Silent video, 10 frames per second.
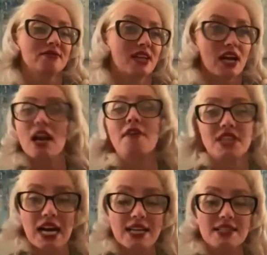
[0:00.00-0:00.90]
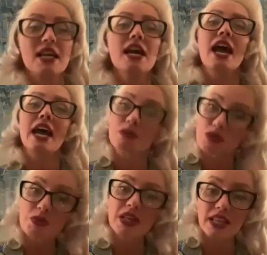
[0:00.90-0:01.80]
cut off ties. And it
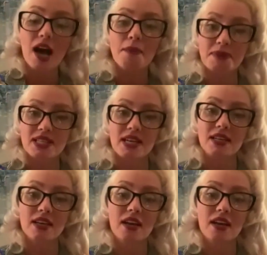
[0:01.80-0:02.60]
was really the opposite.